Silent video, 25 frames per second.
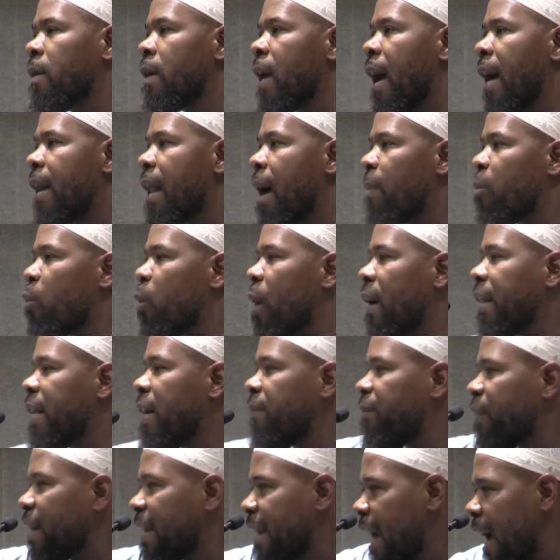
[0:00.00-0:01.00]
and Abu
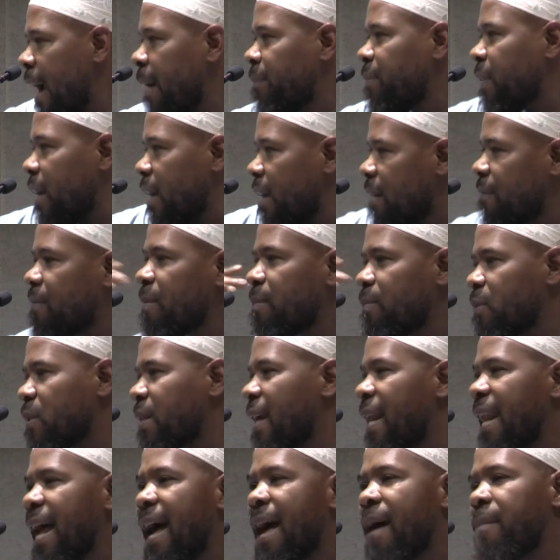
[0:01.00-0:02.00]
Hanifa came to give them
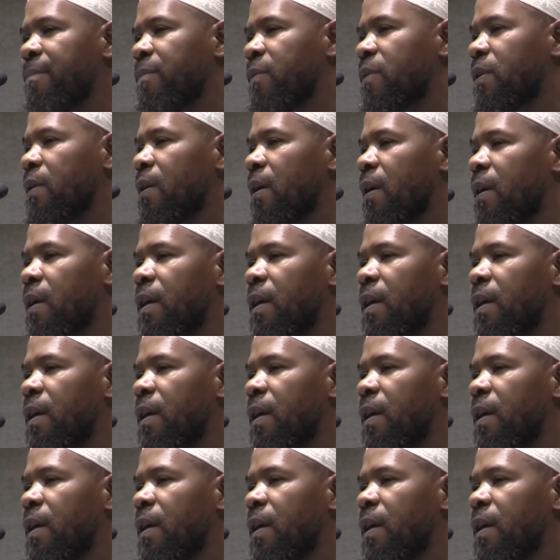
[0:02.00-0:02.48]
salams.